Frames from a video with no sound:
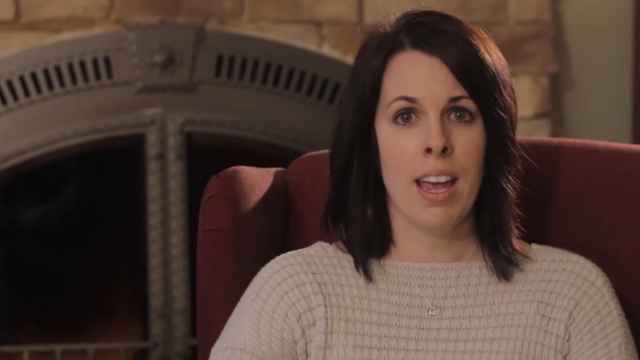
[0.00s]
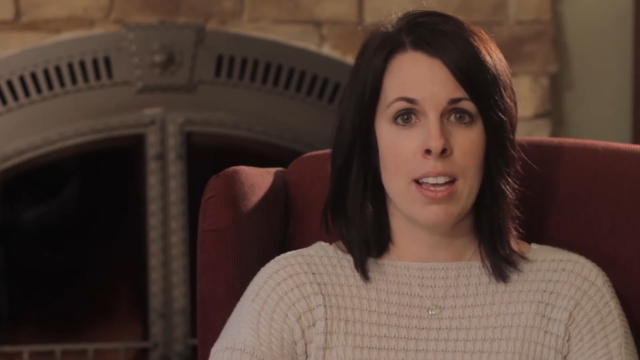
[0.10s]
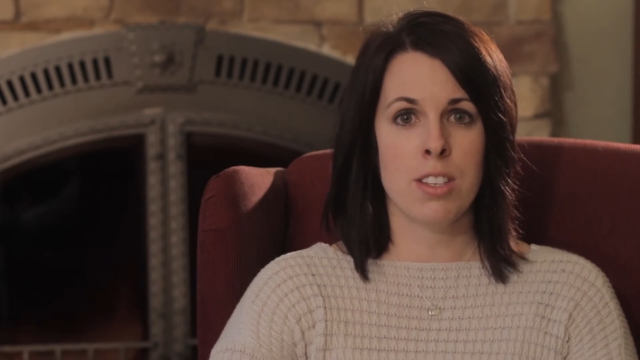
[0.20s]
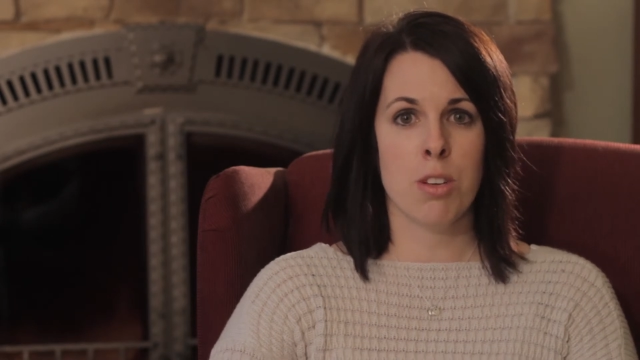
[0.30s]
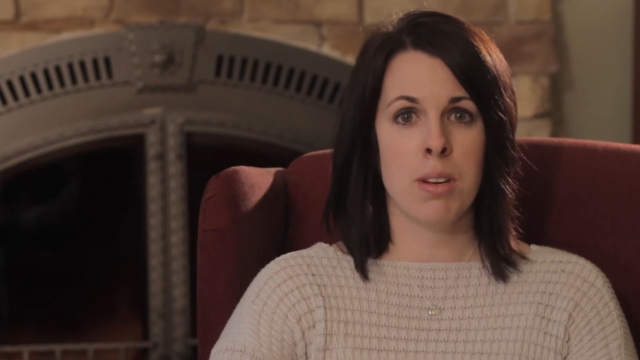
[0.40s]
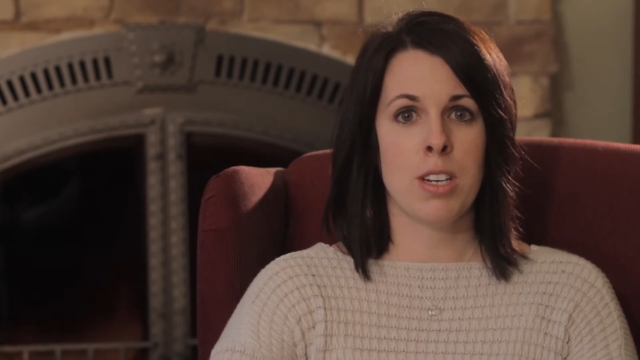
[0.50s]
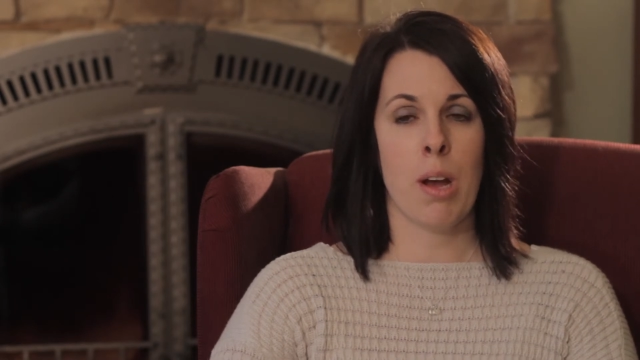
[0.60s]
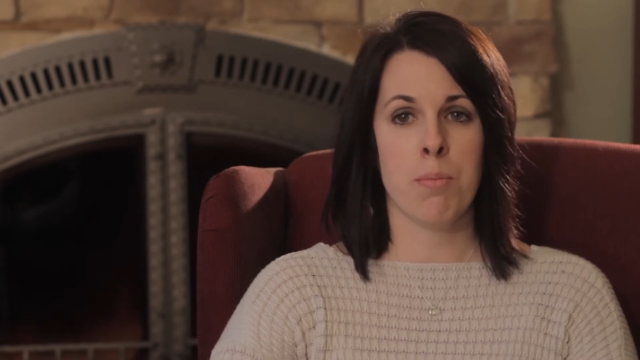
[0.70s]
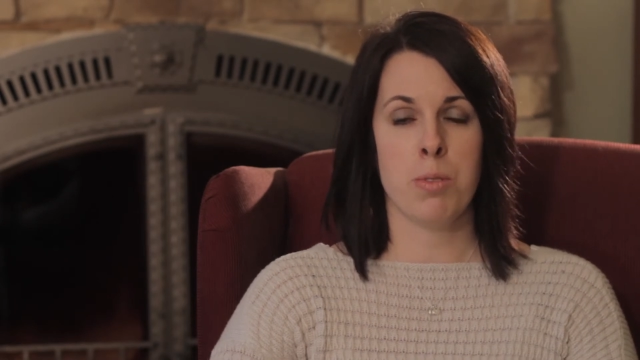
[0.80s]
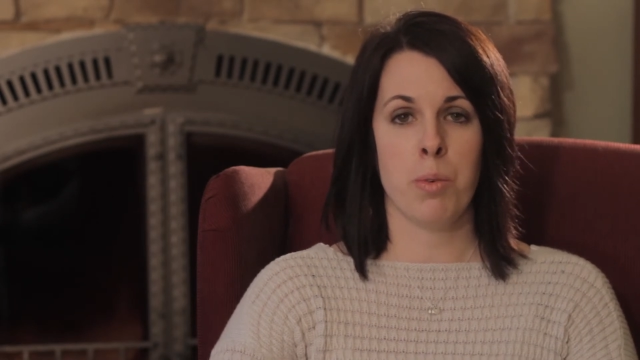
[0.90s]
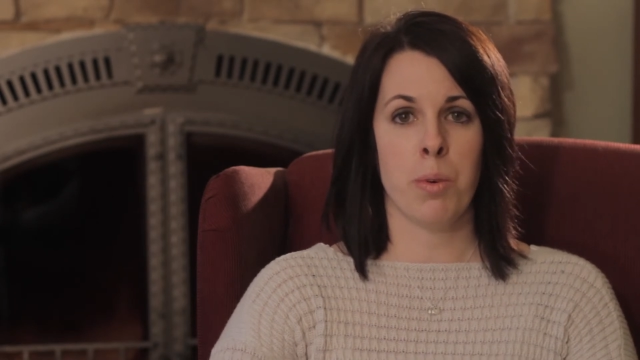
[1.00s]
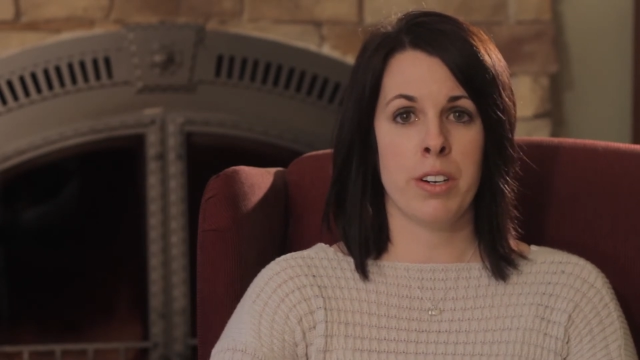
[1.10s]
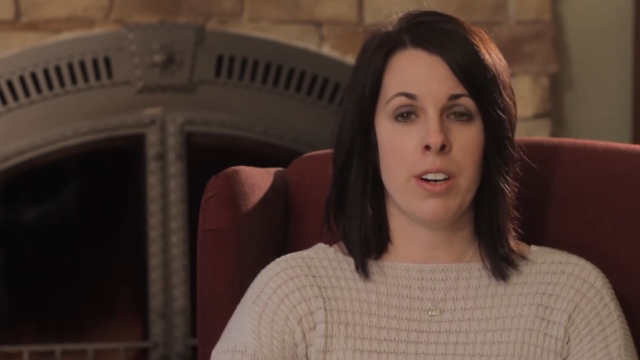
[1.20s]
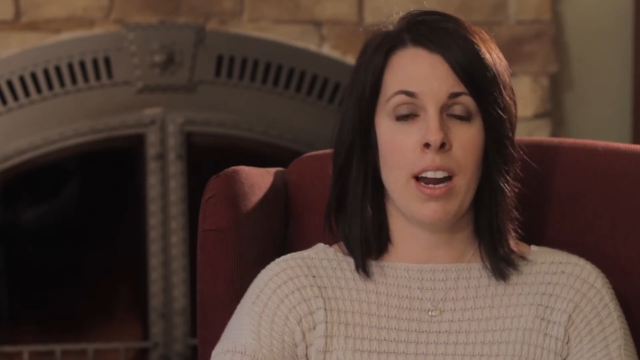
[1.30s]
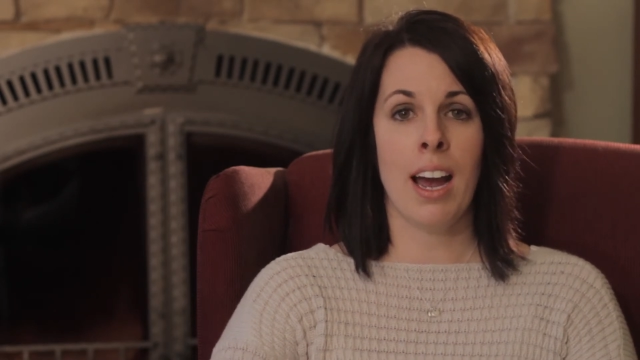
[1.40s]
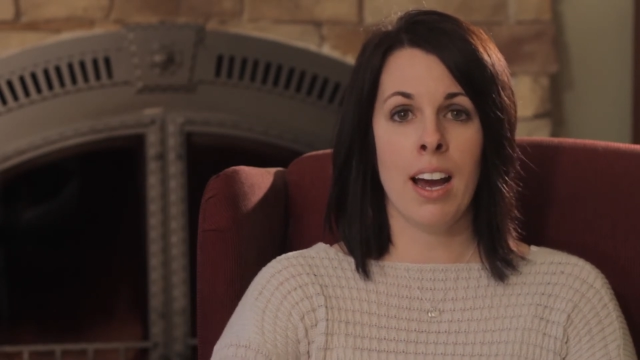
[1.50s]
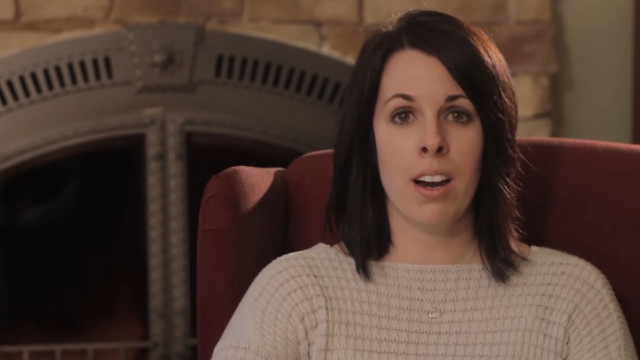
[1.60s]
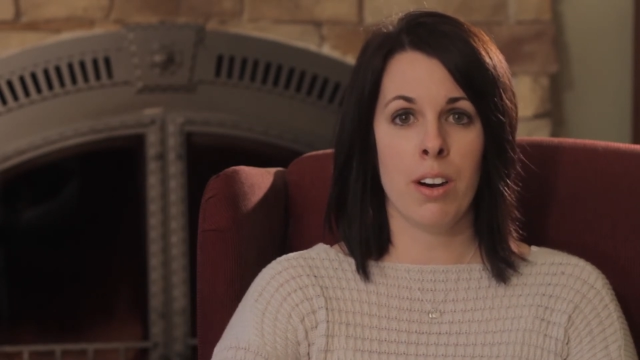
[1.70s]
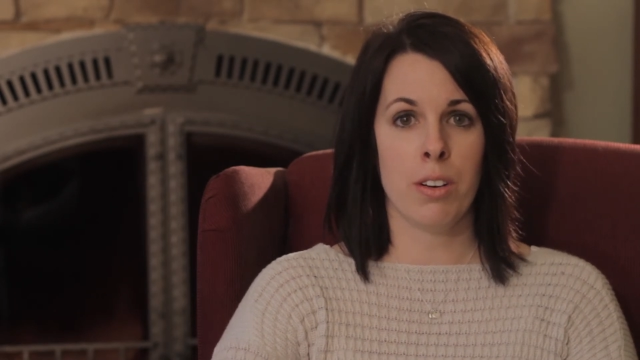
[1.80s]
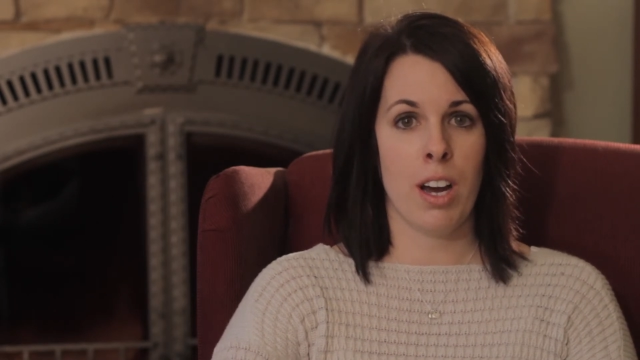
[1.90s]
And so many times we wonder
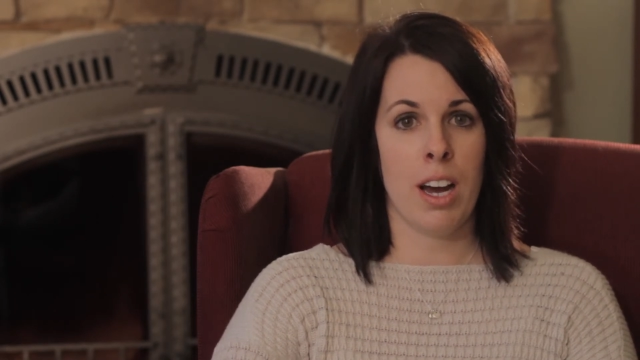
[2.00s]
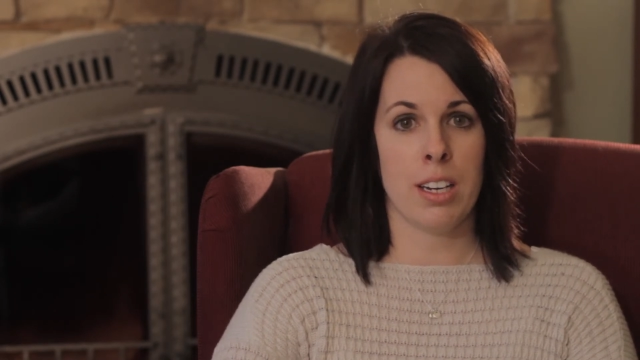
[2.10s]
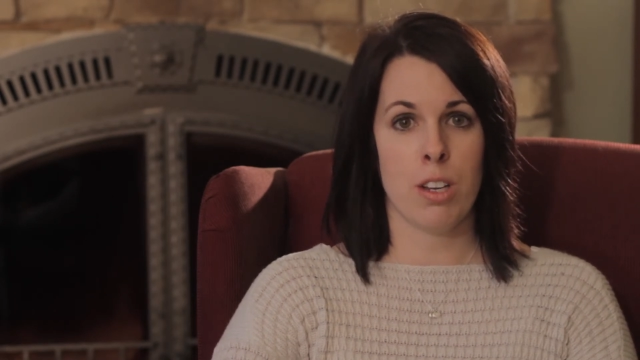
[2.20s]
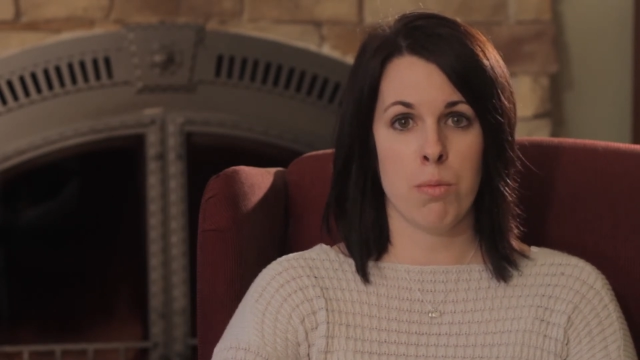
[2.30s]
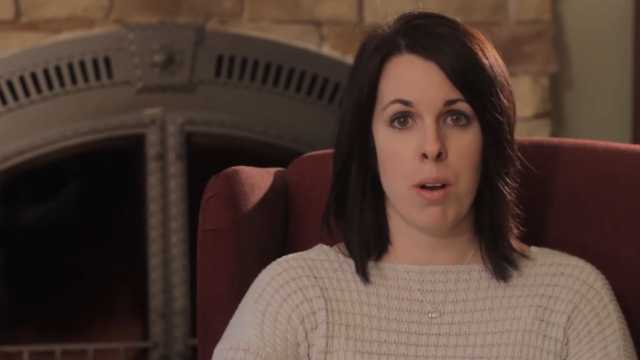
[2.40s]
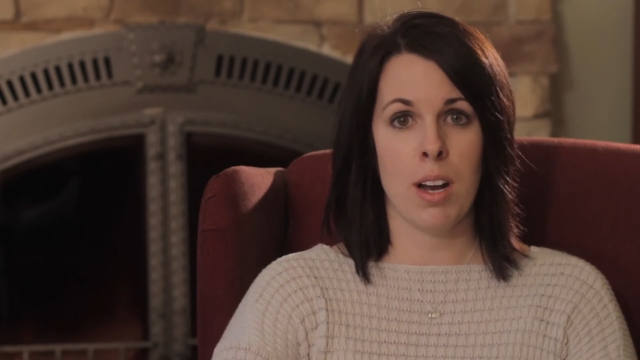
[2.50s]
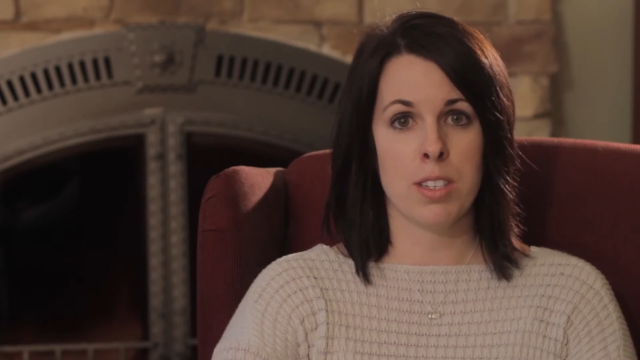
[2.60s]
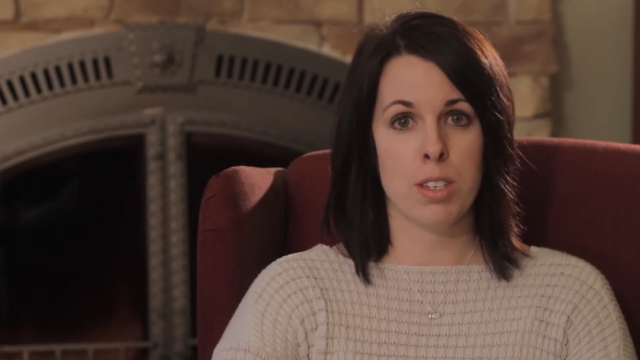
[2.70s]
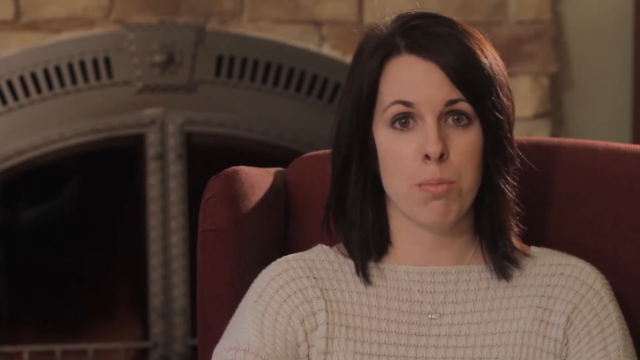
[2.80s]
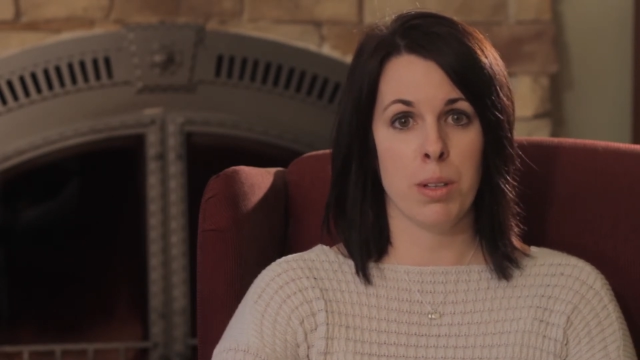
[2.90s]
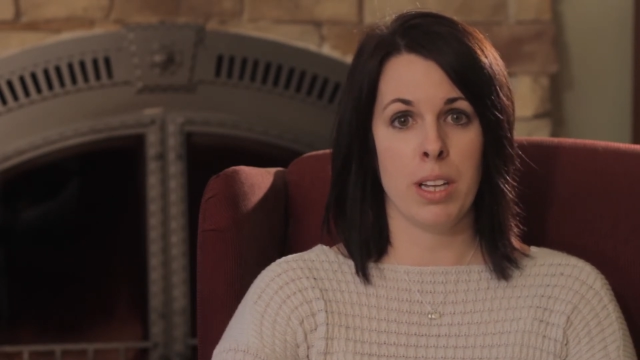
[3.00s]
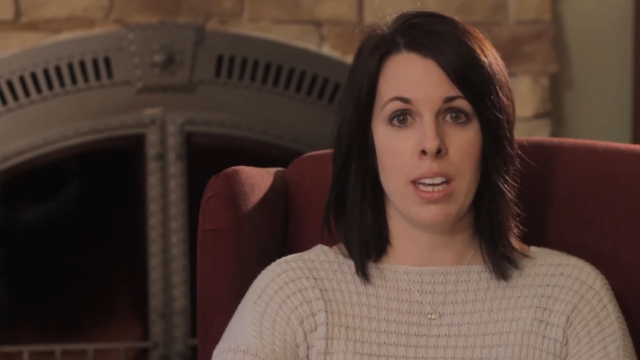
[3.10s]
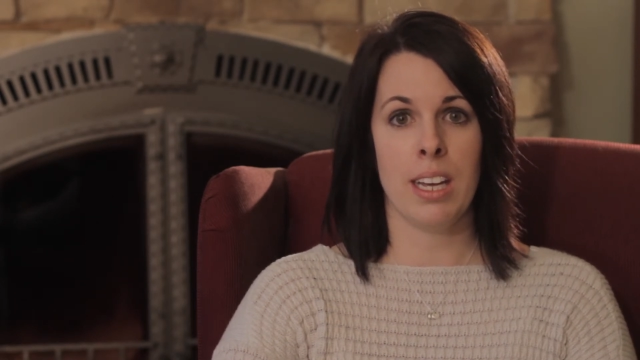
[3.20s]
how God can possibly